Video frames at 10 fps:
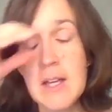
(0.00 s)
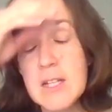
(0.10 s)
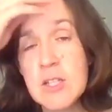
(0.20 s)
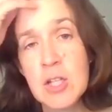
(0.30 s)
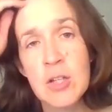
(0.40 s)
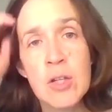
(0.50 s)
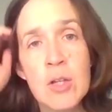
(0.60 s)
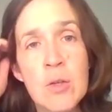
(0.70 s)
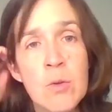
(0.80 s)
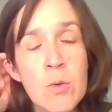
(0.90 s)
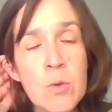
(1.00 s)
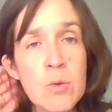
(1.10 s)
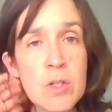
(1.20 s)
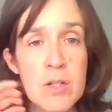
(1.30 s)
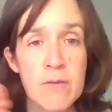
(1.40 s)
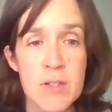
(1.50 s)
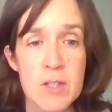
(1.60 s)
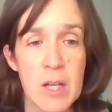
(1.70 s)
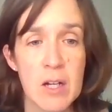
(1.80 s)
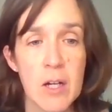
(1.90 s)
It's a huge
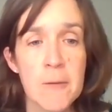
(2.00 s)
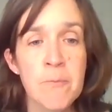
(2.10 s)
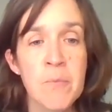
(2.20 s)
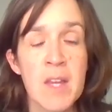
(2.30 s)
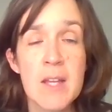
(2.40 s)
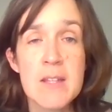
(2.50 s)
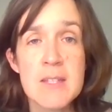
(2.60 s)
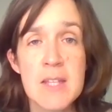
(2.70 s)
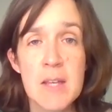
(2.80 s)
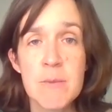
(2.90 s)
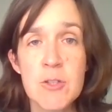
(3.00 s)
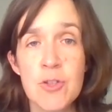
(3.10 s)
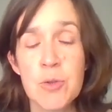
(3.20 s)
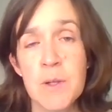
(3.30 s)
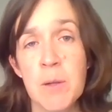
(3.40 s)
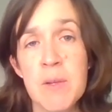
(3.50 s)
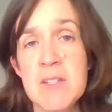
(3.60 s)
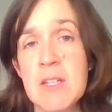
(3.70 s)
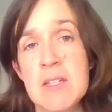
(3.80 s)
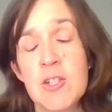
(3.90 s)
difference maker. And the same is true in your
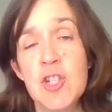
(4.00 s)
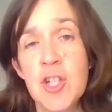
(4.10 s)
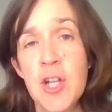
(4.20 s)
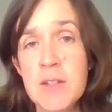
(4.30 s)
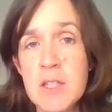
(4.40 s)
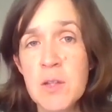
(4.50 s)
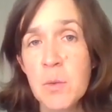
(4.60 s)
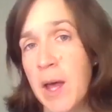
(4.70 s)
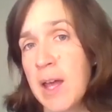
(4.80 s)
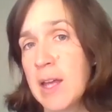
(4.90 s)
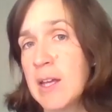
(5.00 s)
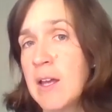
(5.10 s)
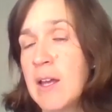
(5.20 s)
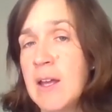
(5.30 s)
business. And just the way